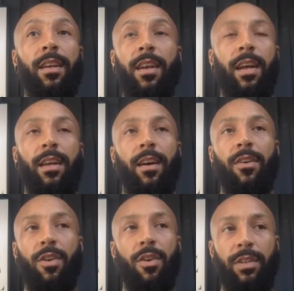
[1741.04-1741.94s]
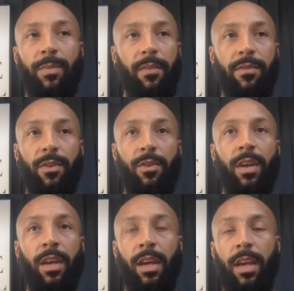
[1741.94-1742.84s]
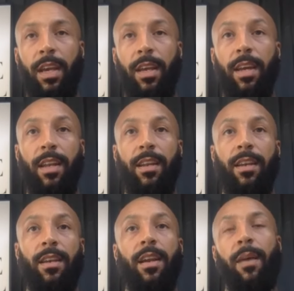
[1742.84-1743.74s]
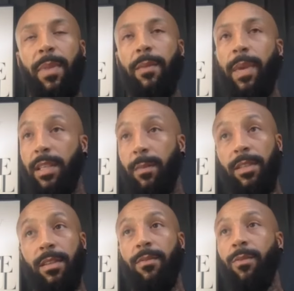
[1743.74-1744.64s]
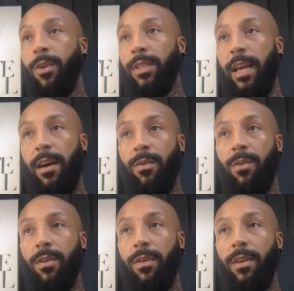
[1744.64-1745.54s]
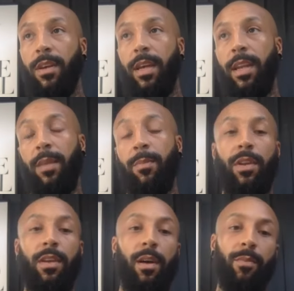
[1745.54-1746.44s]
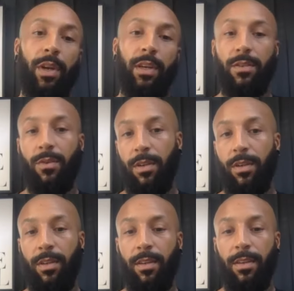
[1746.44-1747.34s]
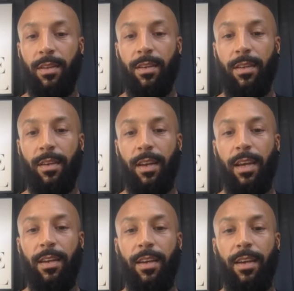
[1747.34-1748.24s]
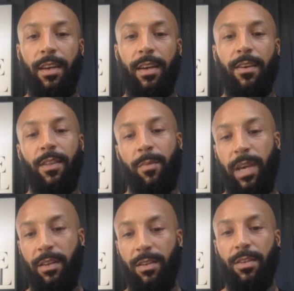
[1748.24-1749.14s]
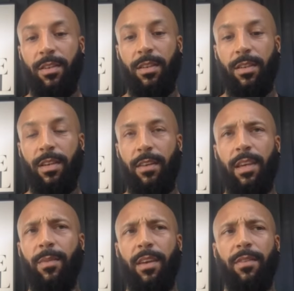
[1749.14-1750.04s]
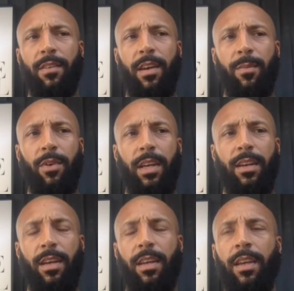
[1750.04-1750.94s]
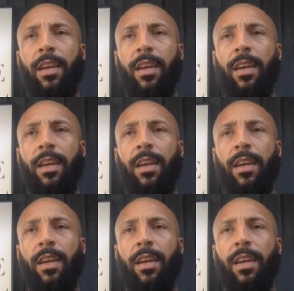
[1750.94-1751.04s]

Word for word: like I got no respect for you." And then I picked up my stuff, walked out, and then he put the young boy in the squad, like in uh, on the bench. I think he might have been come on that night